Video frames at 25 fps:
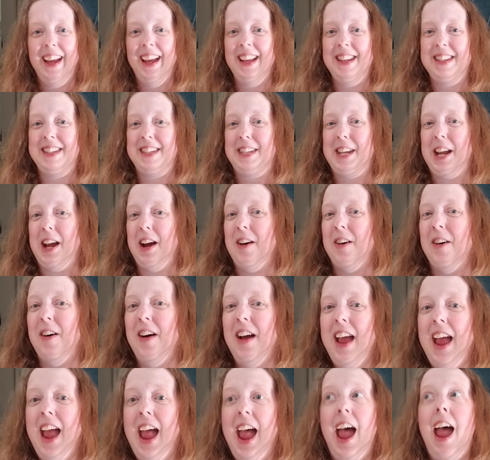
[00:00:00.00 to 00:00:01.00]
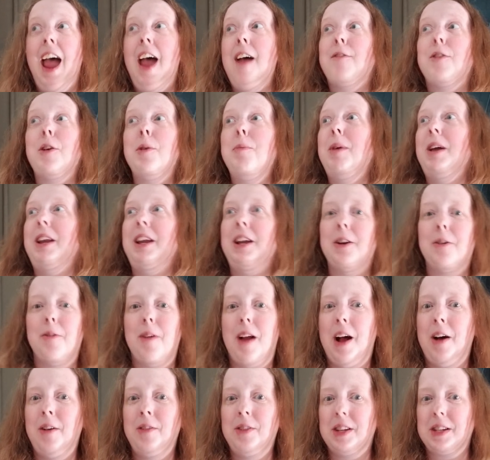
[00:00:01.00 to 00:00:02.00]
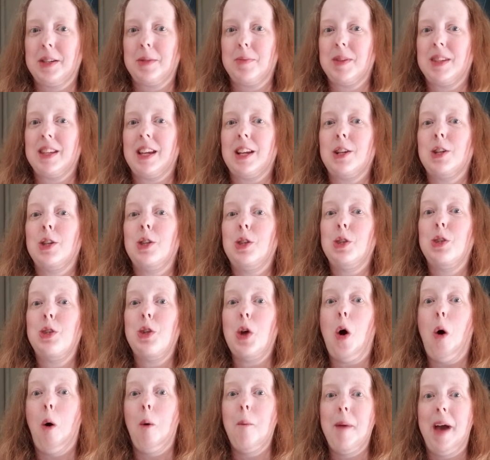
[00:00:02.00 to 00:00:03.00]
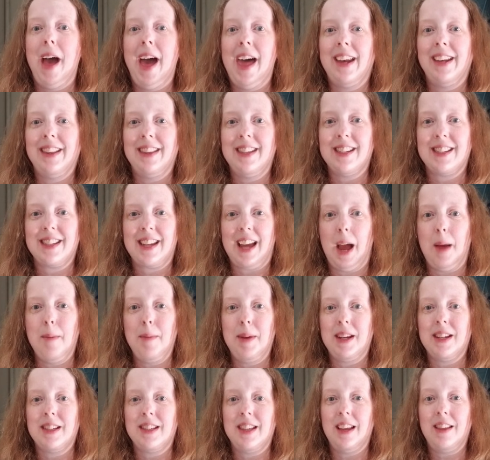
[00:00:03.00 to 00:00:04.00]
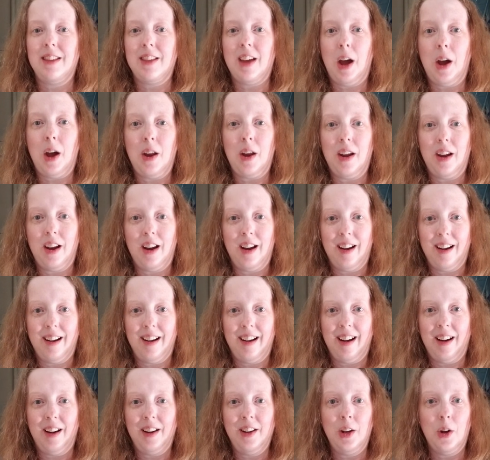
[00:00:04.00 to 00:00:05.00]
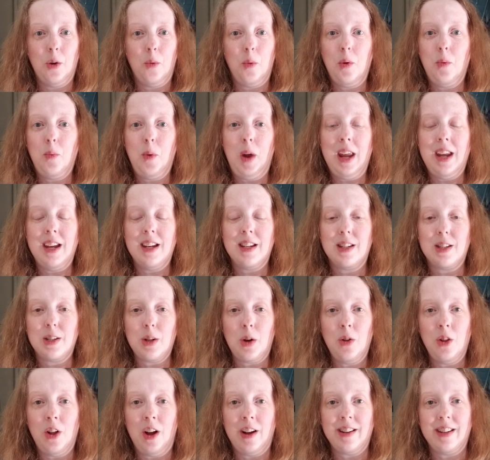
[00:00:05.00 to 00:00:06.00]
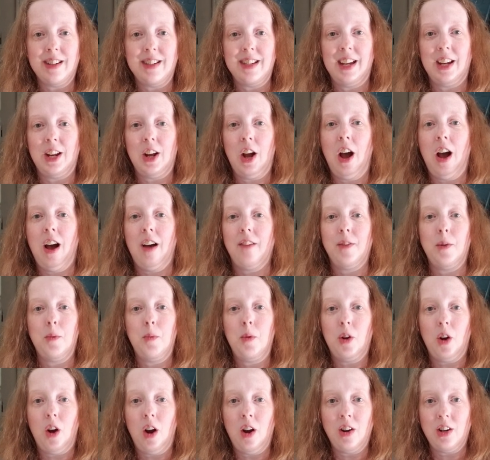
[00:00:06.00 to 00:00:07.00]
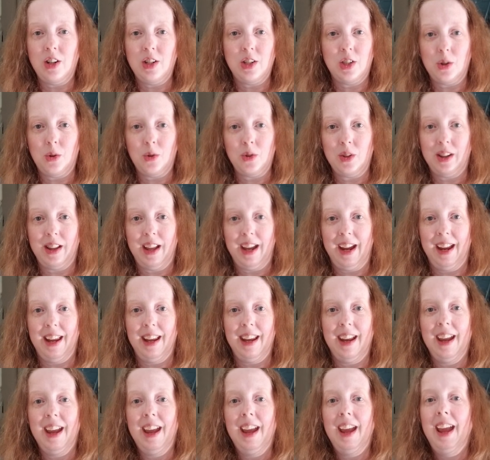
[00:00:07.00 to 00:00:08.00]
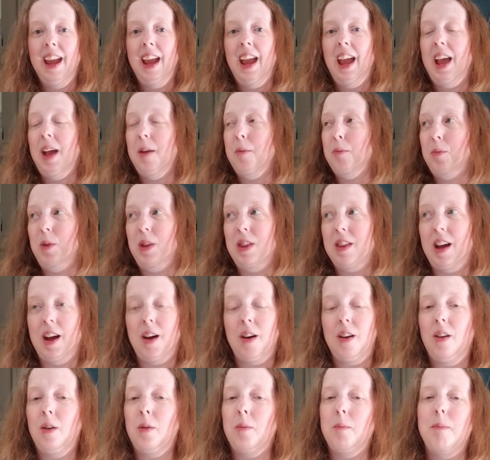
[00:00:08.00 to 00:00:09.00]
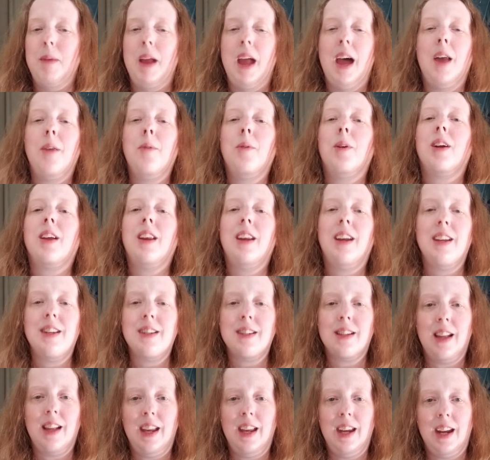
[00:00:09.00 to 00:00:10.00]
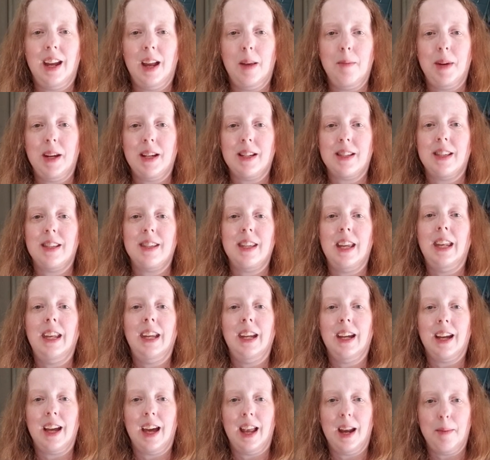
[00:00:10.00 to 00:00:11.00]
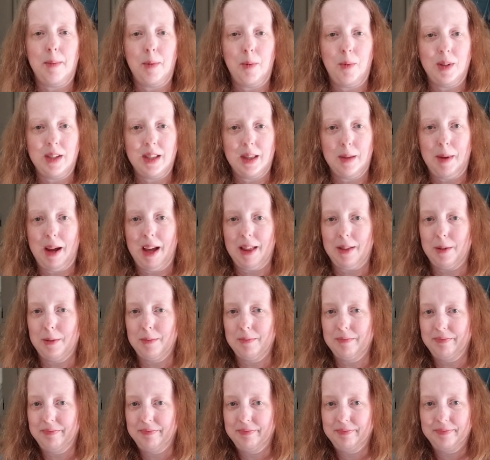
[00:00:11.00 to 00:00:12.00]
And so everybody around us was like so mad at this guy because they thought, you know, we'd waited so long to take off and we were already so delayed. And we thought, oh man, we're going to get delayed again because this idiot got up and went to the bathroom.